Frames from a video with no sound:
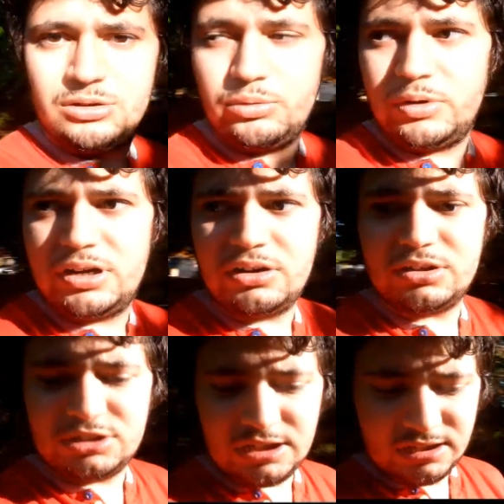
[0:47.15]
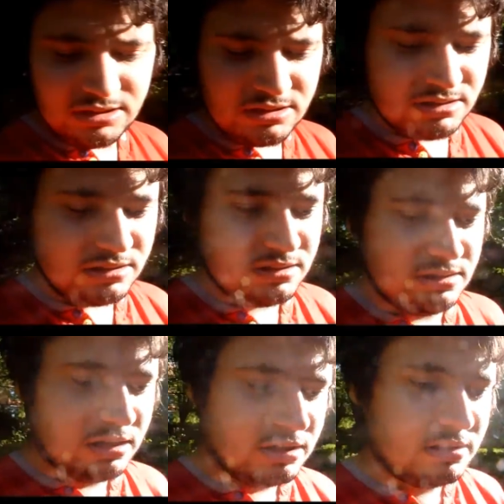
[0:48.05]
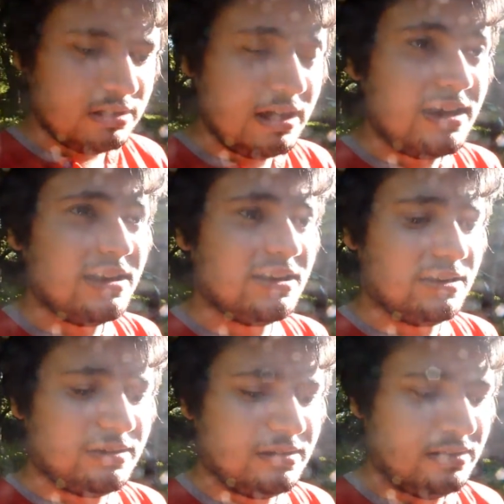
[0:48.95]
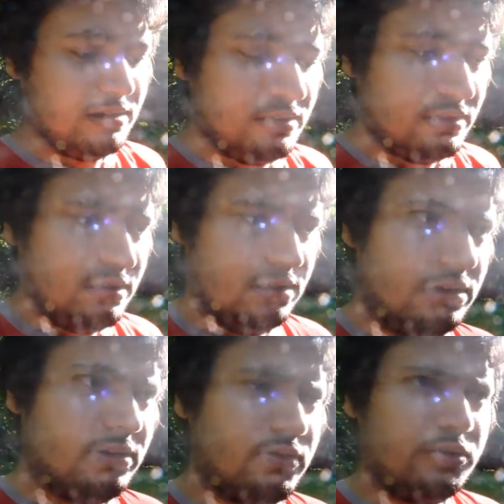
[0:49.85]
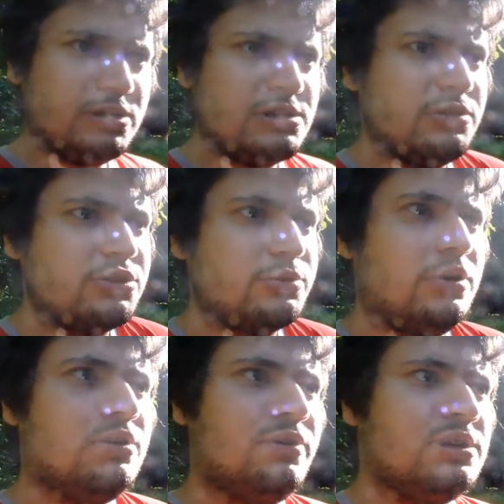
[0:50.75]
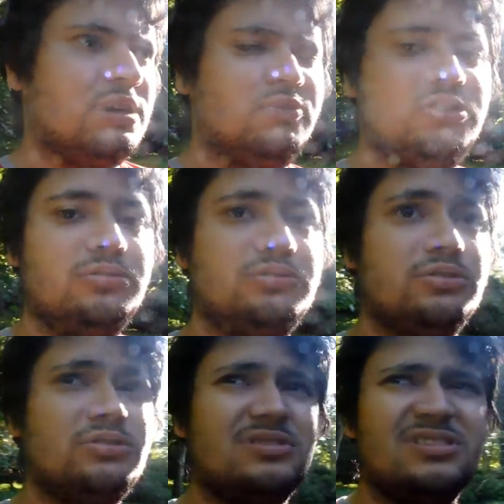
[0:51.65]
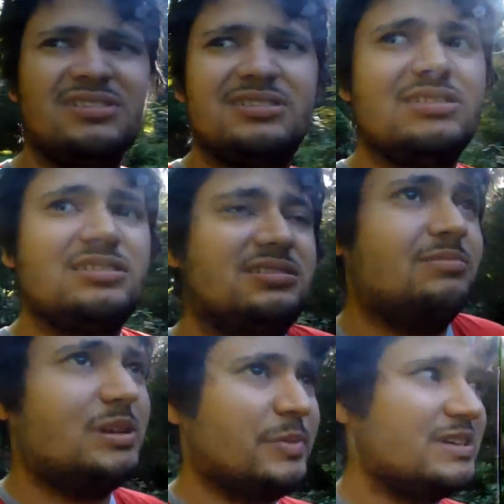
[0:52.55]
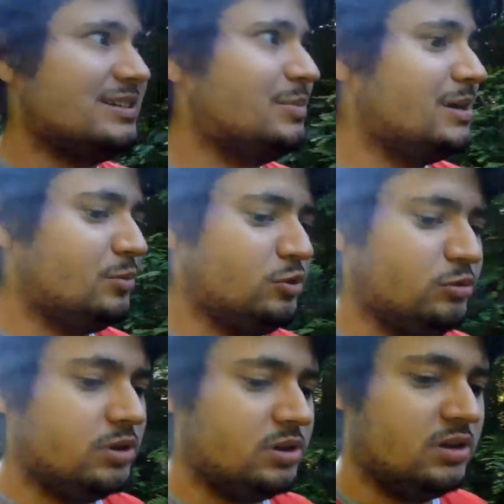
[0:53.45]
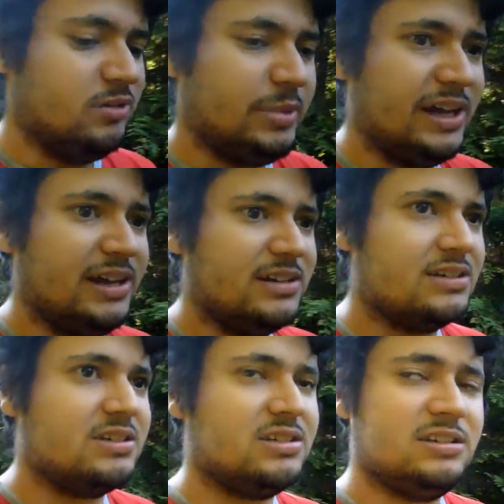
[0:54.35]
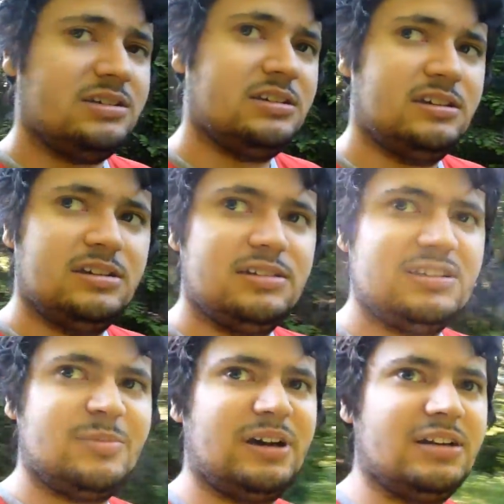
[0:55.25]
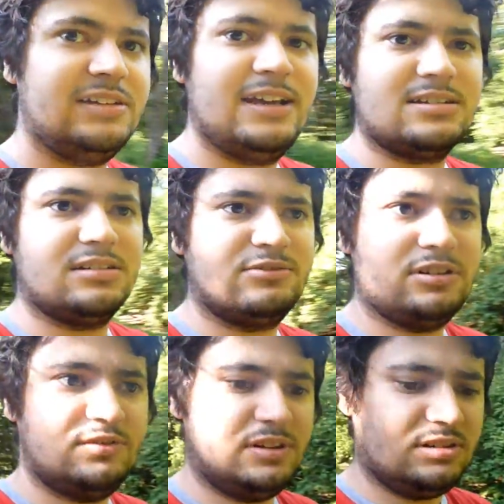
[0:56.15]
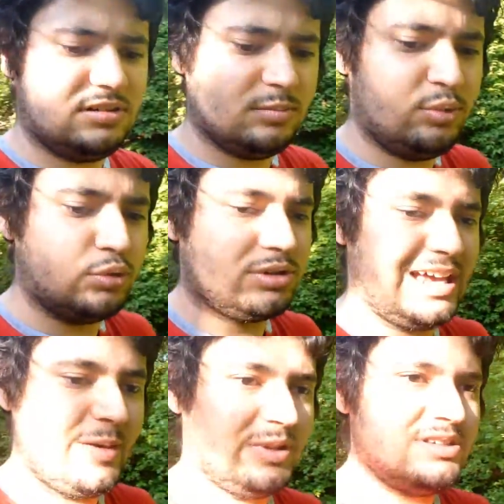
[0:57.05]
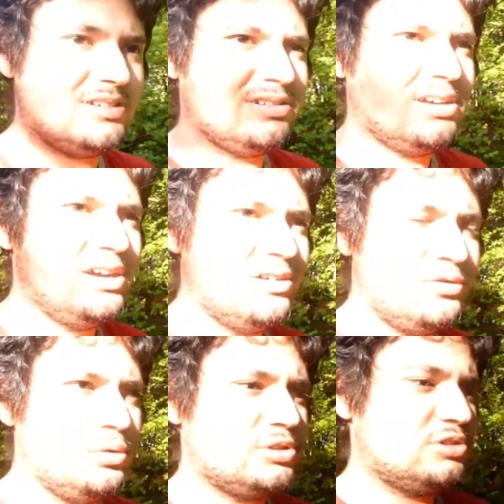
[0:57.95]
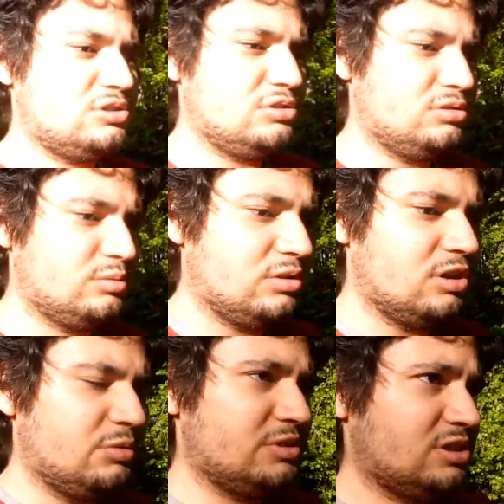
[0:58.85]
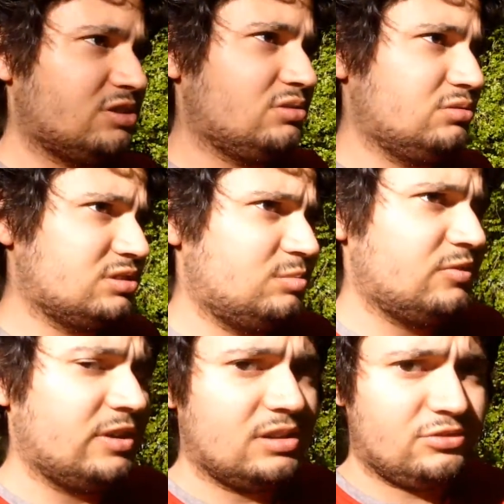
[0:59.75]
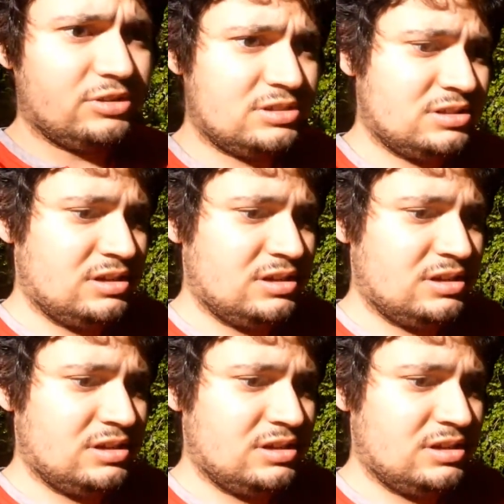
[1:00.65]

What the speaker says: went and got changed and start the day. And of course, as I was 12, we had to have tutors, and they're basically people who were paid to sit behind a desk at the front of these little porter cabins and force us to do the work which our schools had provided for us.